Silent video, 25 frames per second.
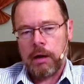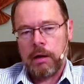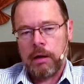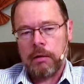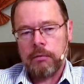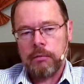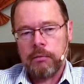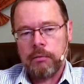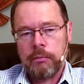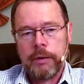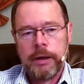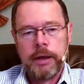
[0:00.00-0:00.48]

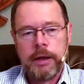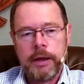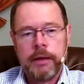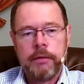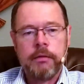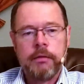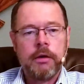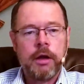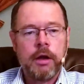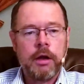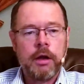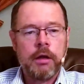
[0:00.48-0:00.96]
wait, the
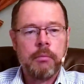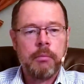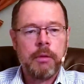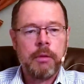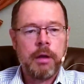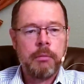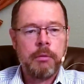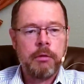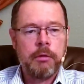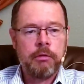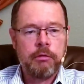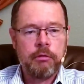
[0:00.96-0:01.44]
10
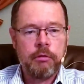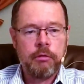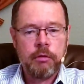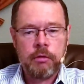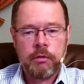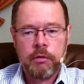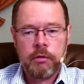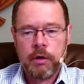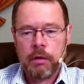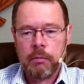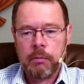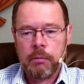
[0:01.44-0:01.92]
Commandments
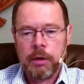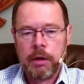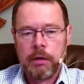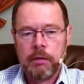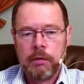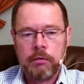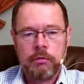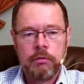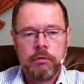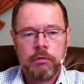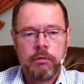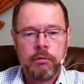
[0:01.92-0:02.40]
tell
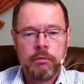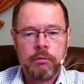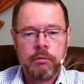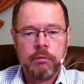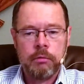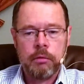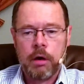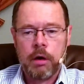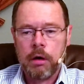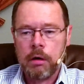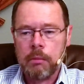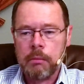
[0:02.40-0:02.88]
me to
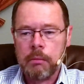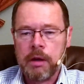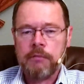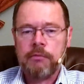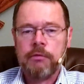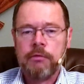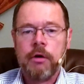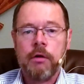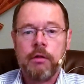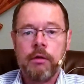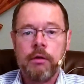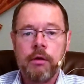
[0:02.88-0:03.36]
honor my
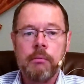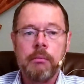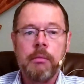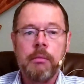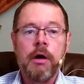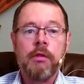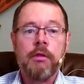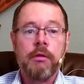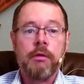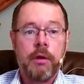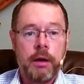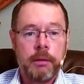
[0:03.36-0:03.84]
father and
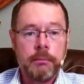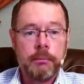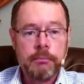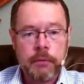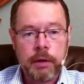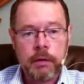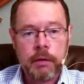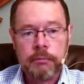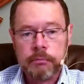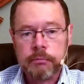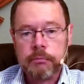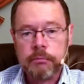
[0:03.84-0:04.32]
mother. I
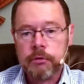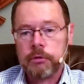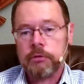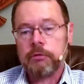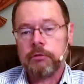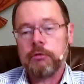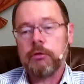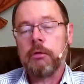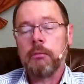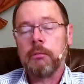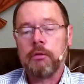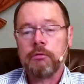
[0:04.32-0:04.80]

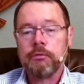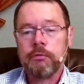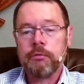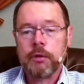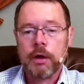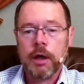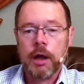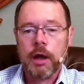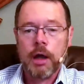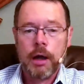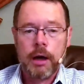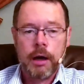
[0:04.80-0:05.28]
just almost
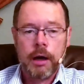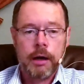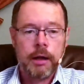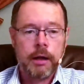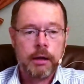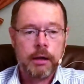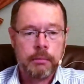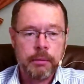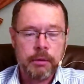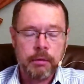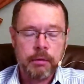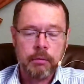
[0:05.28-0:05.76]
forgot. I need
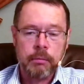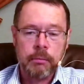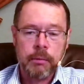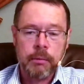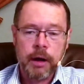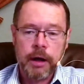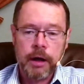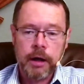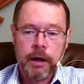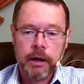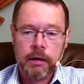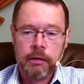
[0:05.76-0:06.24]
to be
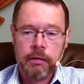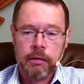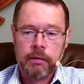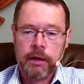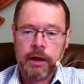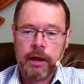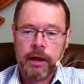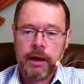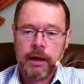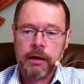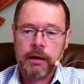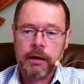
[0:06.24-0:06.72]
reminded of
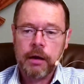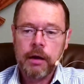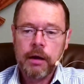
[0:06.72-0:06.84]
that.